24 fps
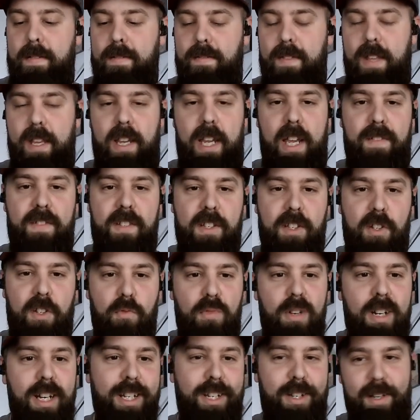they give us
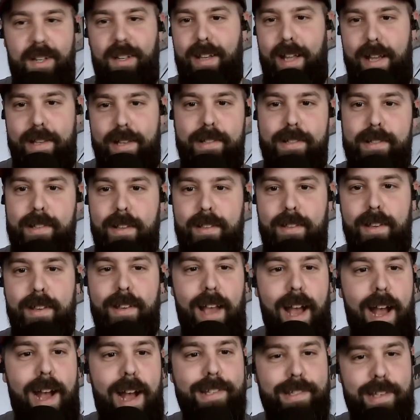really good lessons, I think,
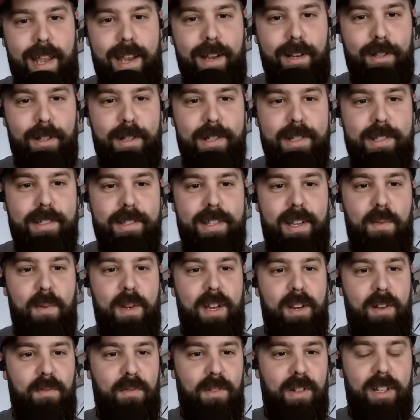as anglers that we
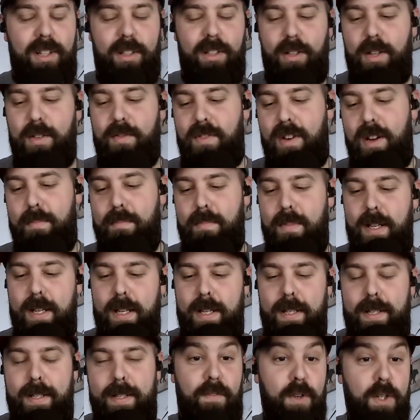can really learn from.
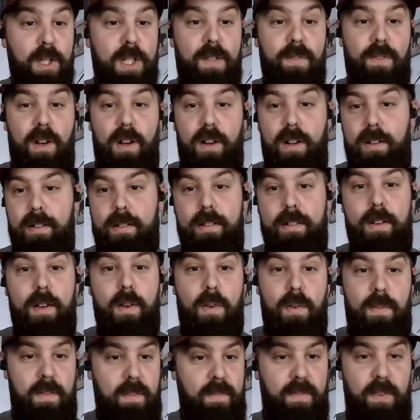First of all,
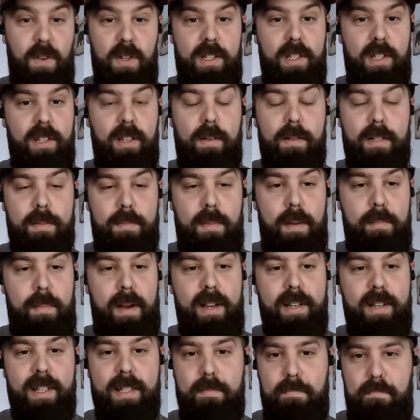the first thing that comes to my
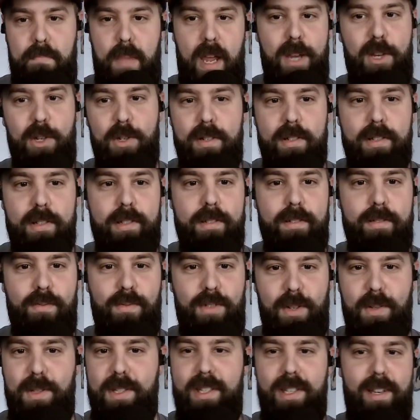mind is patience.
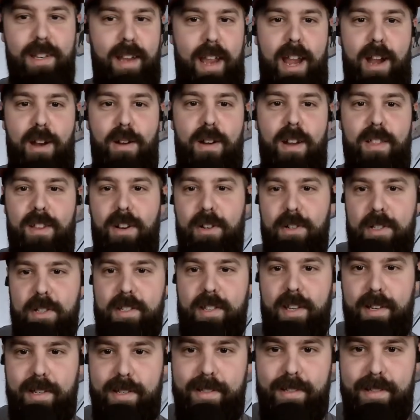When you see a heron and they're
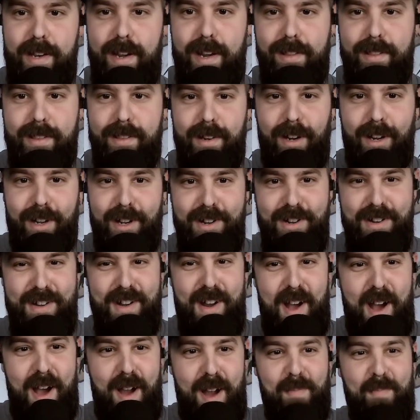just standing there,
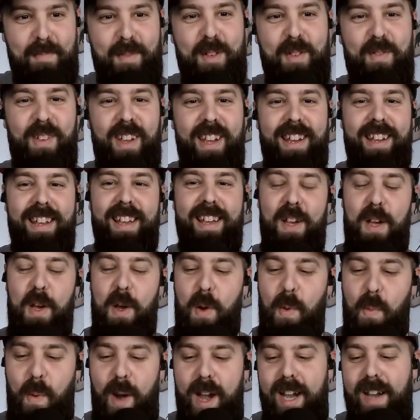not moving,
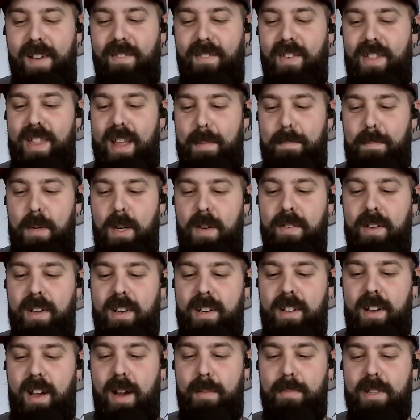waiting for that
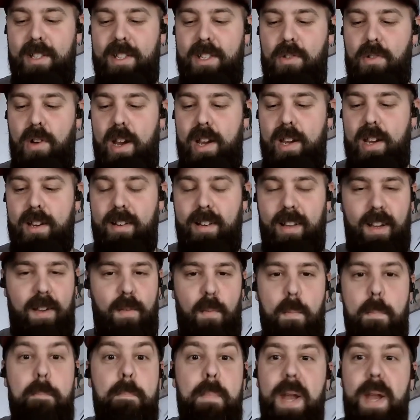perfect time to strike,
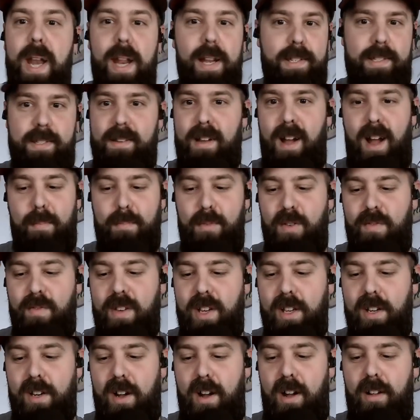minutes not moving
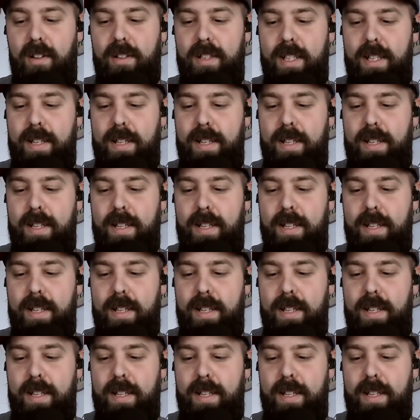at all.